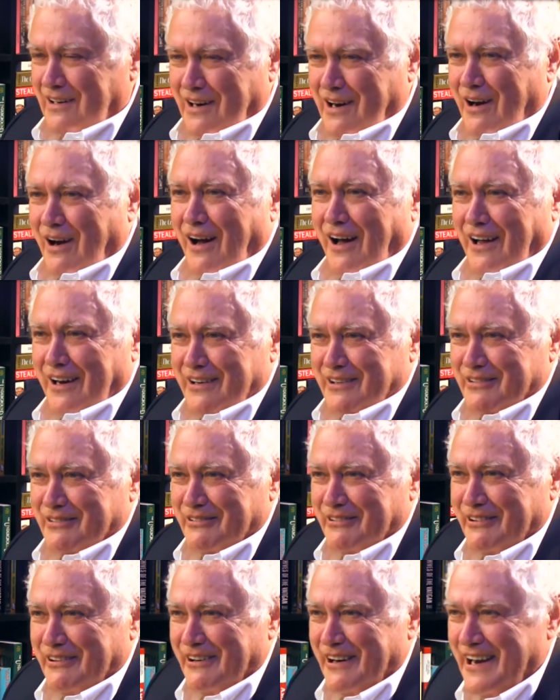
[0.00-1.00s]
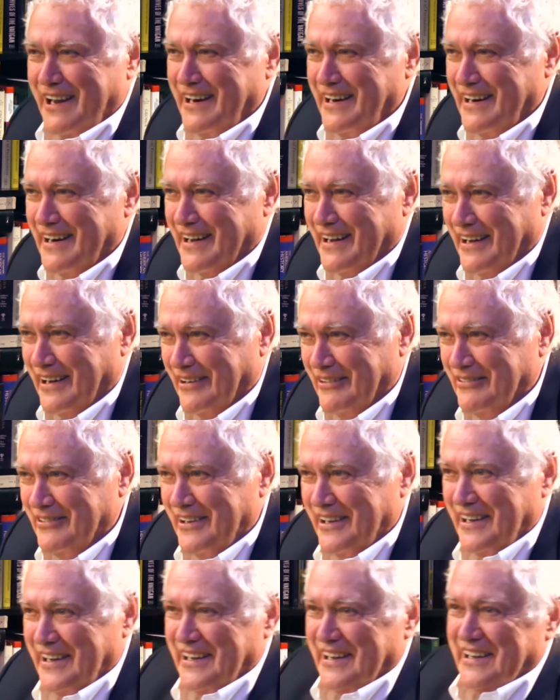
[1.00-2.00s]
gotten rid of.
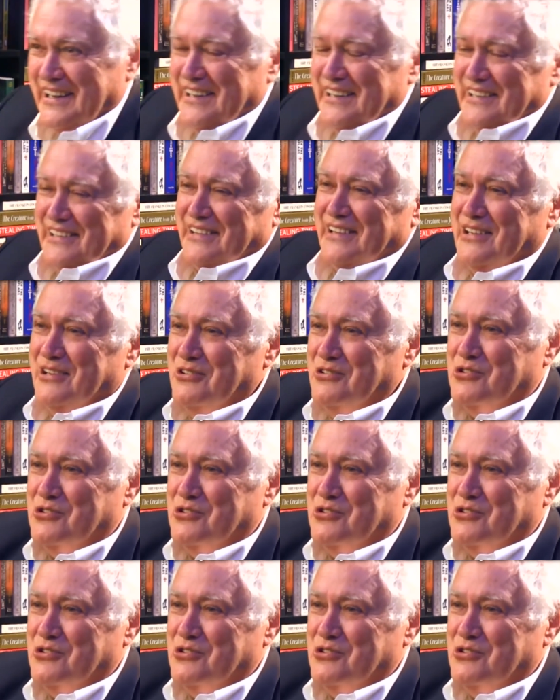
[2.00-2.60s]
They're